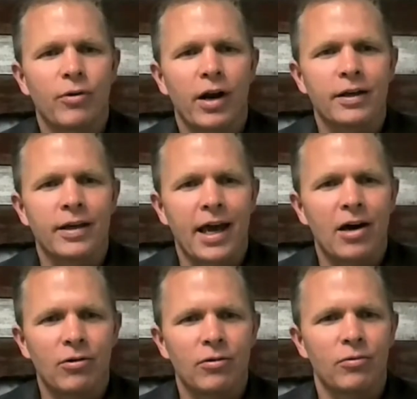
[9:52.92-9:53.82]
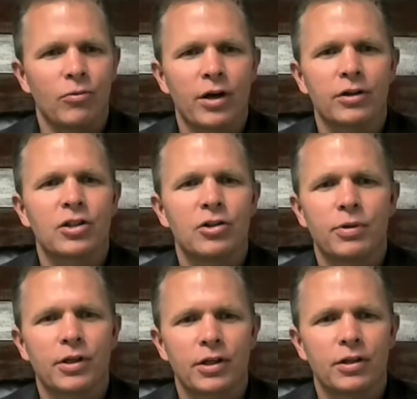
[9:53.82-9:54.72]
right now, we are too
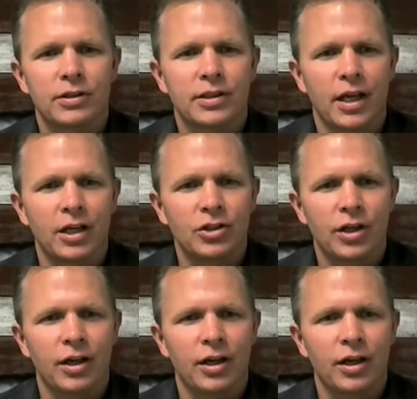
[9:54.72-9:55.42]
political as a nation.